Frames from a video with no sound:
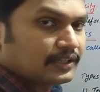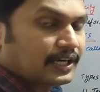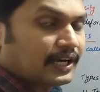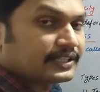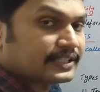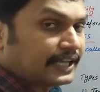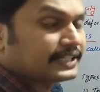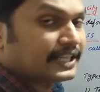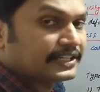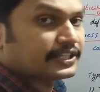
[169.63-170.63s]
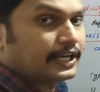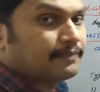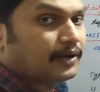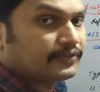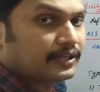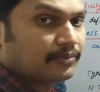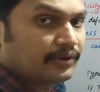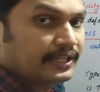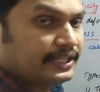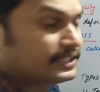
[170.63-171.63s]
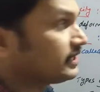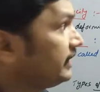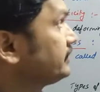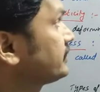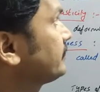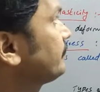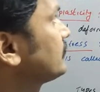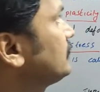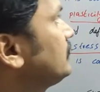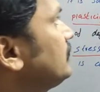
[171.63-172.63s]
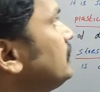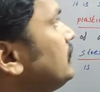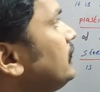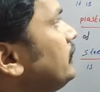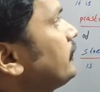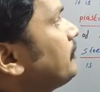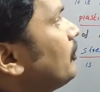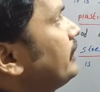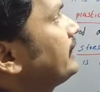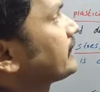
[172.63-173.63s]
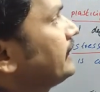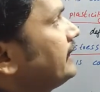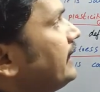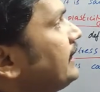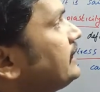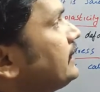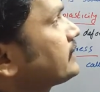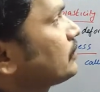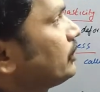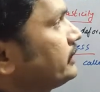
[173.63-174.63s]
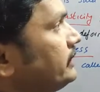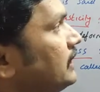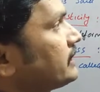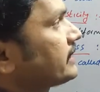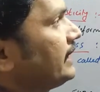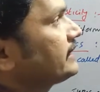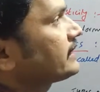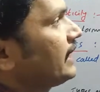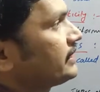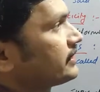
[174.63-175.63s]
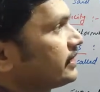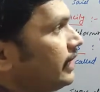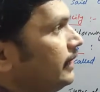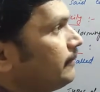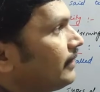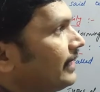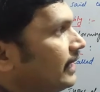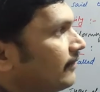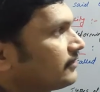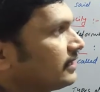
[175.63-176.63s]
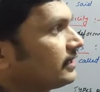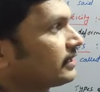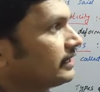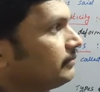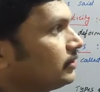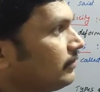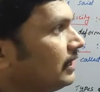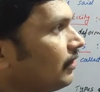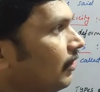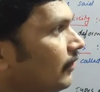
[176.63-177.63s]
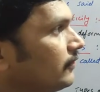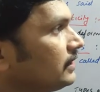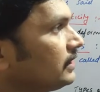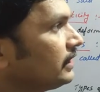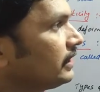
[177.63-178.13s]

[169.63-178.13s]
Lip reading: the size and shape of the body is changed. If a body regains its original size and shape after removal of